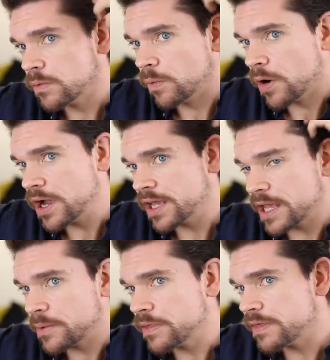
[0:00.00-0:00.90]

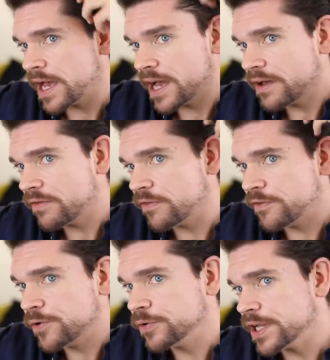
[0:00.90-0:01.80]
working with that
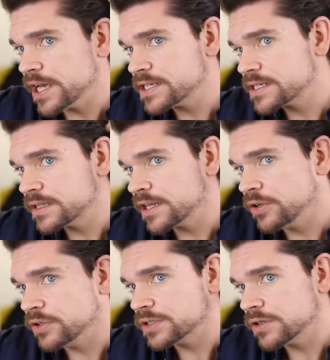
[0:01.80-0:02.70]
fullness that
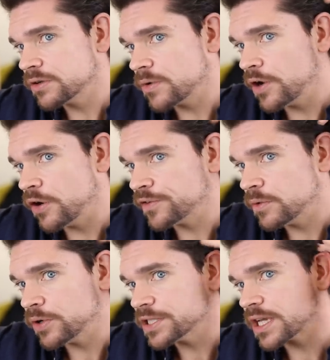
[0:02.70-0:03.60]
you'd quite
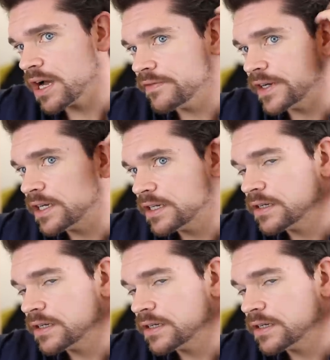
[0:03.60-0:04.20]
often want to cover.